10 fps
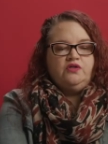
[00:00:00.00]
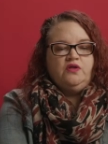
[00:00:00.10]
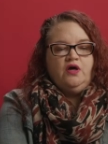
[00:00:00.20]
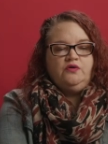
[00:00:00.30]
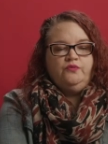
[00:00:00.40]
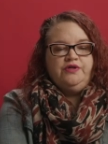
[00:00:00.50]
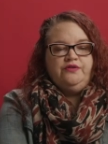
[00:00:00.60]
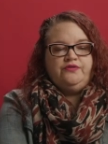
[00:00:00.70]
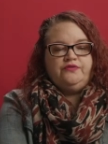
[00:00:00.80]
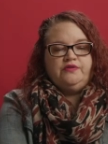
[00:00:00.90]
along
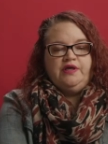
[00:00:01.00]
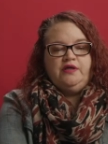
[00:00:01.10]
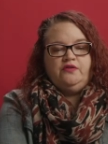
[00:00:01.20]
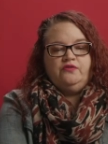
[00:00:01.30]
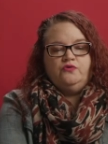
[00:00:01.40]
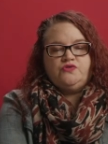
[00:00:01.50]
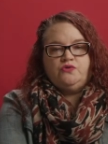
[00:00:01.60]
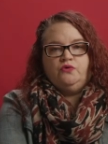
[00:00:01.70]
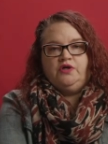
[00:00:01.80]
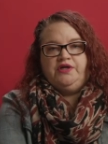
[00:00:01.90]
with like those
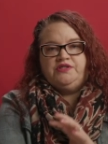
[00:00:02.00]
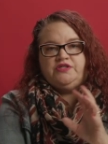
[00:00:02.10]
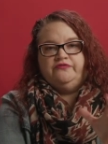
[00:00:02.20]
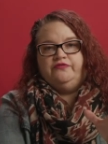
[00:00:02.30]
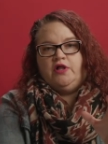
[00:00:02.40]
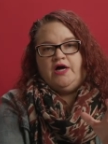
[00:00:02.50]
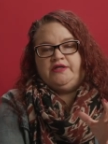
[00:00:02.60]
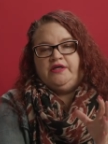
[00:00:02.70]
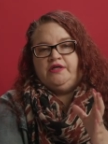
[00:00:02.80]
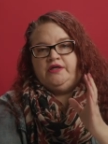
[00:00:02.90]
who are into
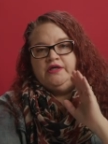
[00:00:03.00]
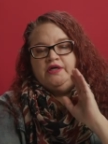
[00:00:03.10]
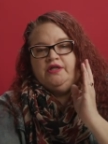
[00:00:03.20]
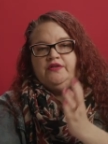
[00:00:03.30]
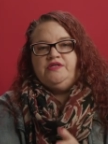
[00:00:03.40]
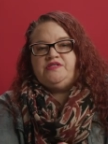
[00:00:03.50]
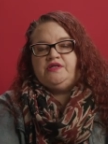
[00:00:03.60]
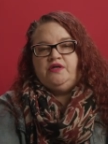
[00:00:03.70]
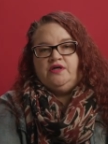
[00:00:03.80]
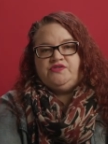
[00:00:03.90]
vlogging, this
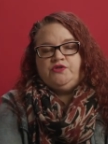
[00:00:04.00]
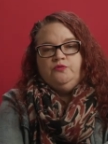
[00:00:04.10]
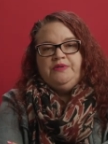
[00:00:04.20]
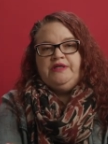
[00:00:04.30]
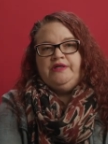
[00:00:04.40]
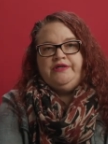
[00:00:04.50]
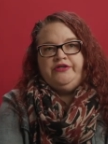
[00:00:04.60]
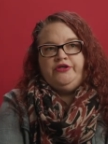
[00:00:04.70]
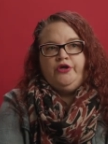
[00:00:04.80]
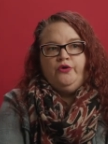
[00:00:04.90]
could also be,
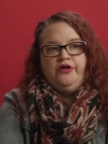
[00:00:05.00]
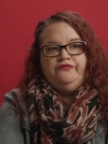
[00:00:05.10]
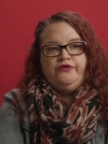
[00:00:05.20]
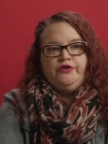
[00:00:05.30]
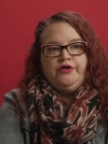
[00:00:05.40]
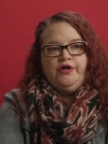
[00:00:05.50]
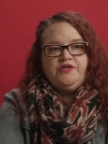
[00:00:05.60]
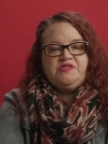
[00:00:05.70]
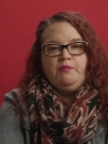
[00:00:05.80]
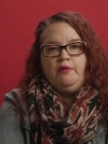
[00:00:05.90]
if you're a
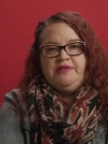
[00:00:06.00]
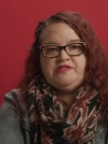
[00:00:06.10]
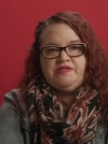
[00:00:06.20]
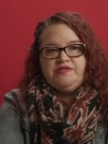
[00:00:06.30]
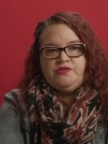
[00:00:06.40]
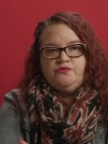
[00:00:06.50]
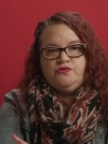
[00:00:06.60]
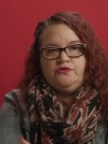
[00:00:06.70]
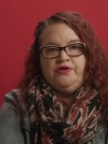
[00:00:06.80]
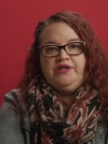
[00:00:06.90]
small business who's
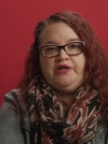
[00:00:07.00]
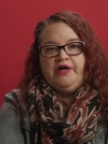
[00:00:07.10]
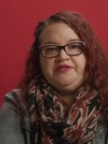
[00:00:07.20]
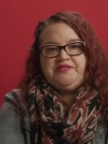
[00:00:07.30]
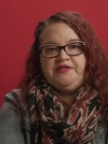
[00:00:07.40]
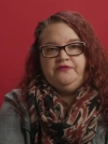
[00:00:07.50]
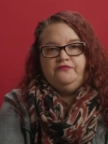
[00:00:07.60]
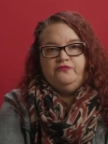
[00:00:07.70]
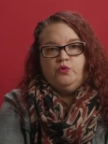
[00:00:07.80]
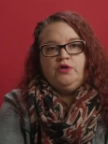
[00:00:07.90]
creating content
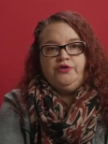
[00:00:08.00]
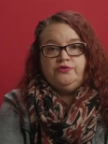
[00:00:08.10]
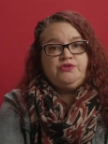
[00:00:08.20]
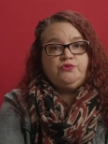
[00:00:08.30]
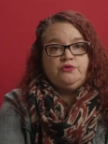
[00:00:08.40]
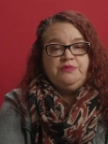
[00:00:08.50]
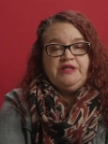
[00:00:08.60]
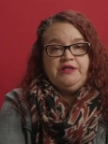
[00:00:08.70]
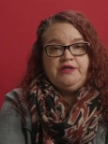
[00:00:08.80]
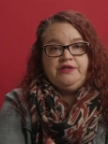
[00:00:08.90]
for your social
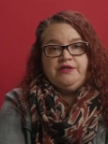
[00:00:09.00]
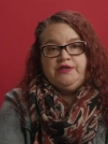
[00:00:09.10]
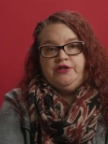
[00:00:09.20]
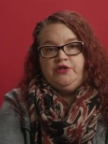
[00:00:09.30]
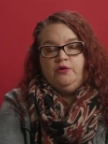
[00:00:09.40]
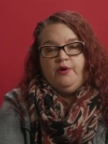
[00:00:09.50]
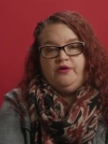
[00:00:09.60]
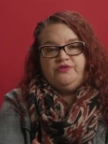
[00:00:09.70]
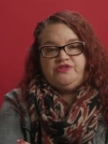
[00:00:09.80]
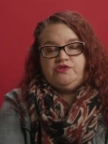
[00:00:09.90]
media, Mark was just